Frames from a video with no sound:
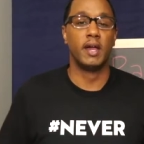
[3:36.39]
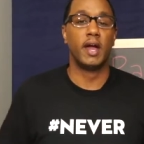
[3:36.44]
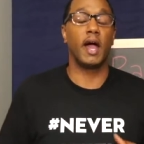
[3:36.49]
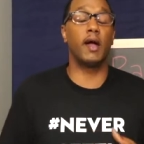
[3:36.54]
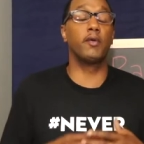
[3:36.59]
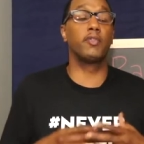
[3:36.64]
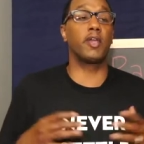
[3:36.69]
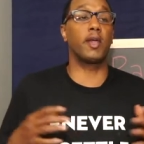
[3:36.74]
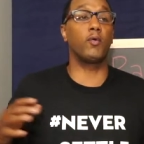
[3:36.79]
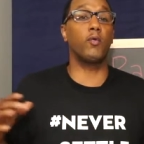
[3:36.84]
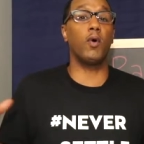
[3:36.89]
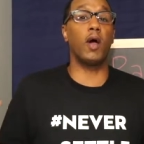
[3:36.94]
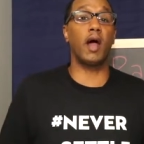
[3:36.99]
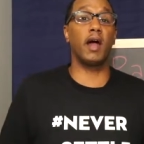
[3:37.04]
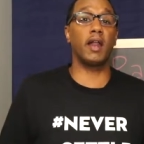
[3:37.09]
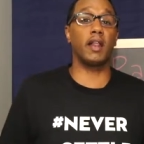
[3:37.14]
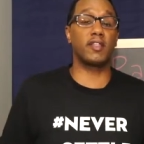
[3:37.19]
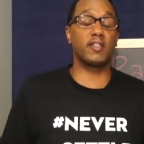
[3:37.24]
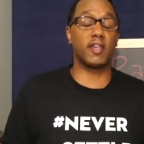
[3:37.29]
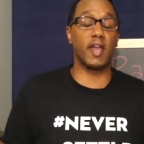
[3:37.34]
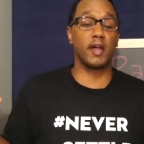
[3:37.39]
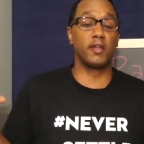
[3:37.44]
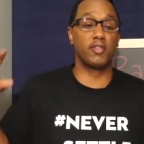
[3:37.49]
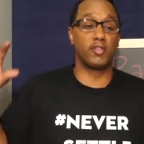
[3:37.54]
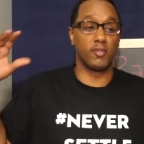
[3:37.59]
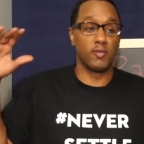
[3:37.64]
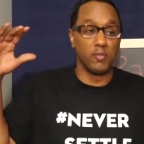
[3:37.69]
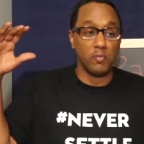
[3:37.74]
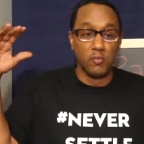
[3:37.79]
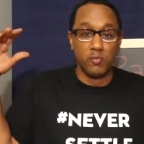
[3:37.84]
I was like, wow,
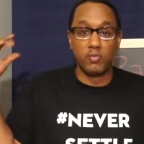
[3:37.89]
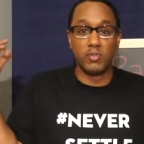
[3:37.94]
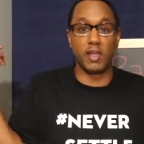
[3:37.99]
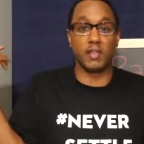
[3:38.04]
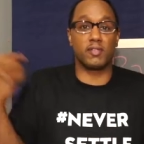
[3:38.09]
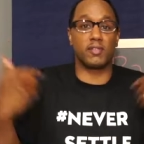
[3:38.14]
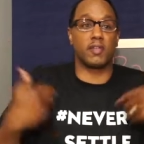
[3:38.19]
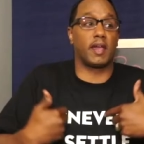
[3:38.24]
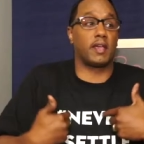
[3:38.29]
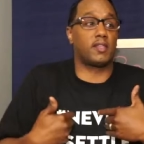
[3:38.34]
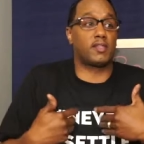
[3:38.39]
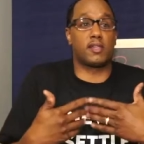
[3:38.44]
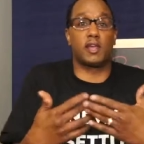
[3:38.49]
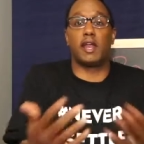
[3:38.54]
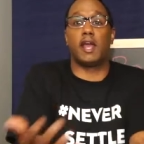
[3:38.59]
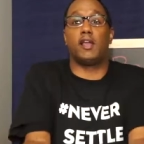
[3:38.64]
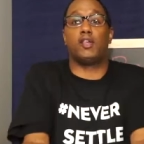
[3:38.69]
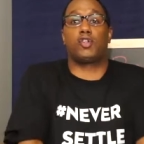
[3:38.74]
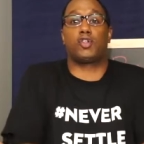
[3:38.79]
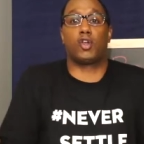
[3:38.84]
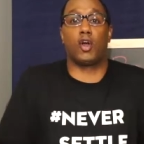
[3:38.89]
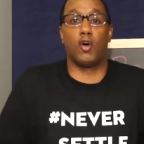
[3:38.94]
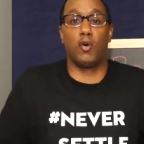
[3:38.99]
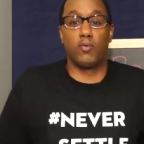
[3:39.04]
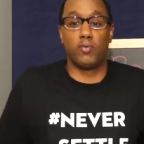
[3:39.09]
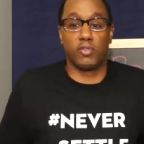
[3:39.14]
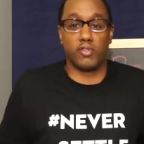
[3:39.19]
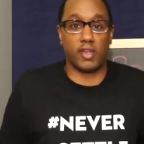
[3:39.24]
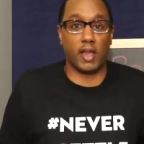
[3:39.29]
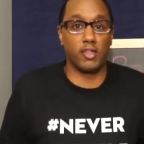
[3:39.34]
that's like today's show
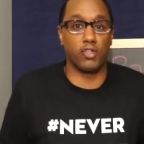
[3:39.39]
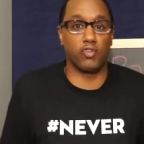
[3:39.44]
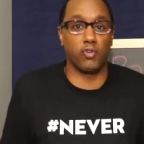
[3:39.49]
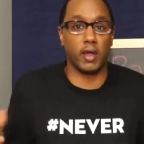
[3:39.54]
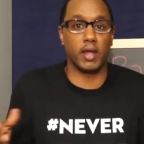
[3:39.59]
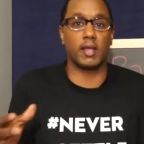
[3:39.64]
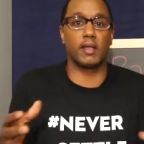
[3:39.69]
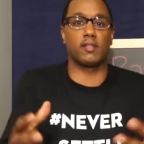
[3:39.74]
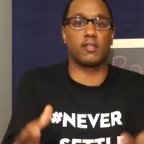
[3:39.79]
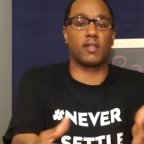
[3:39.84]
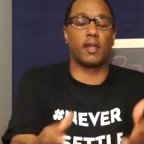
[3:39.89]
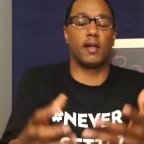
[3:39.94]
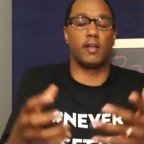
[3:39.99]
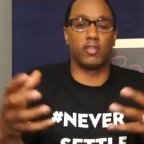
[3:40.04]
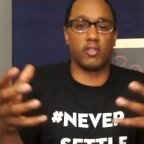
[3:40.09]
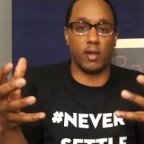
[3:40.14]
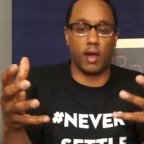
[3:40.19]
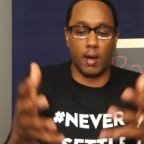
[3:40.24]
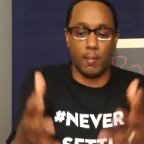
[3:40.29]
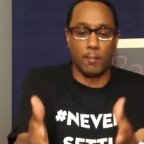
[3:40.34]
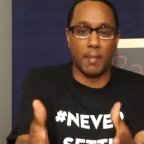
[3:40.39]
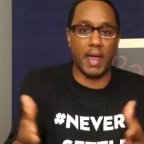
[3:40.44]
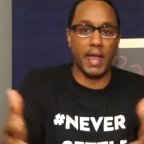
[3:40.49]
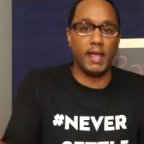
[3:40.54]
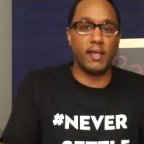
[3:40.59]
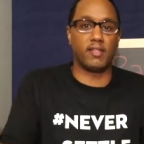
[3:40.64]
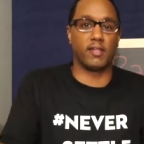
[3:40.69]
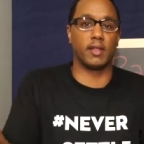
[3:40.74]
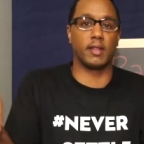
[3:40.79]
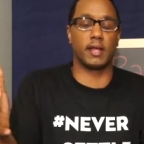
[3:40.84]
centric. It sounds
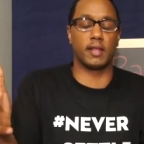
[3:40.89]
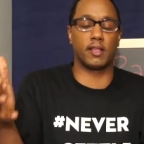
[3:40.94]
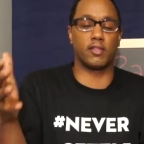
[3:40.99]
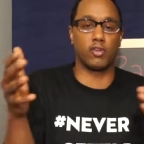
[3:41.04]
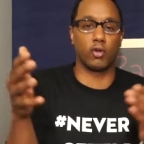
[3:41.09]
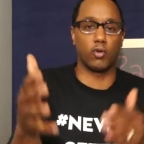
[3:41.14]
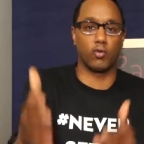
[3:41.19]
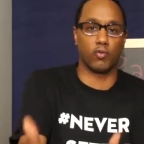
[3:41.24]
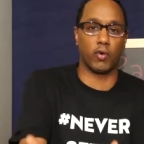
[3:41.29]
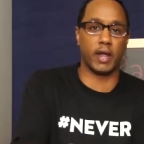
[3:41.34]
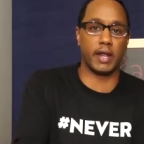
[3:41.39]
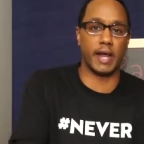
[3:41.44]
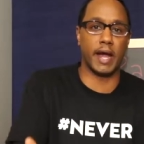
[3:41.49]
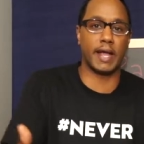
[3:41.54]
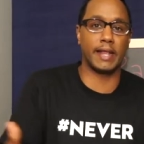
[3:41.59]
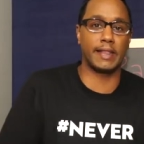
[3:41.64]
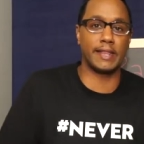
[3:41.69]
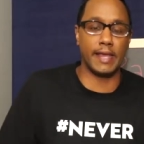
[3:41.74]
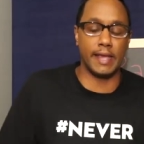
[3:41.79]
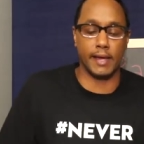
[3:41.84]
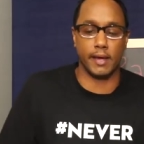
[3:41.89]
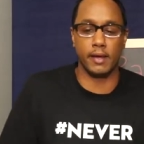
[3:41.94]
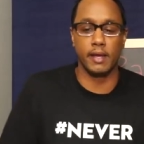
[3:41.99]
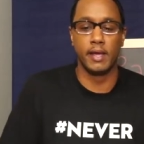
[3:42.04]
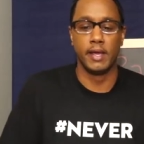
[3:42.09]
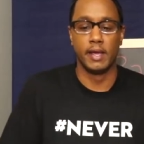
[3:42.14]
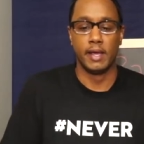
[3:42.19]
amazing. Like, that's a great idea.